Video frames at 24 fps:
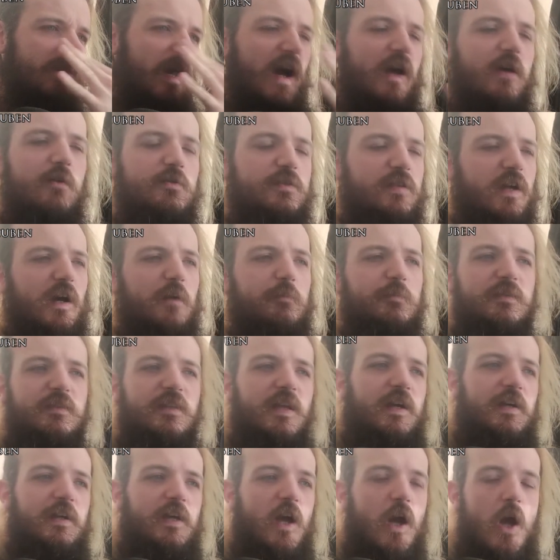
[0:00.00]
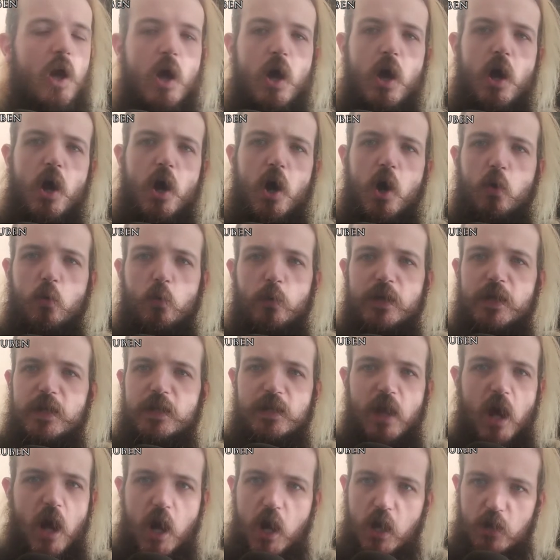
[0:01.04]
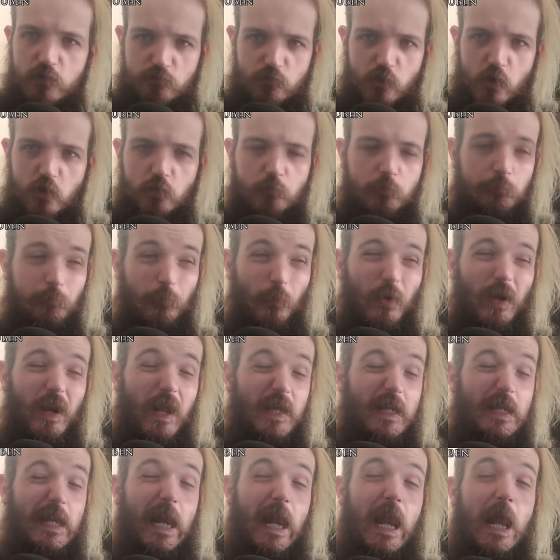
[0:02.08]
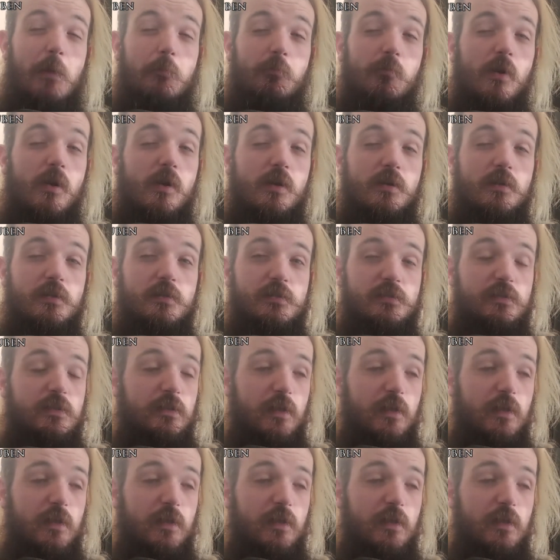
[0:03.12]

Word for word: High Old Times is like a weird hard rock, borderline glam rock,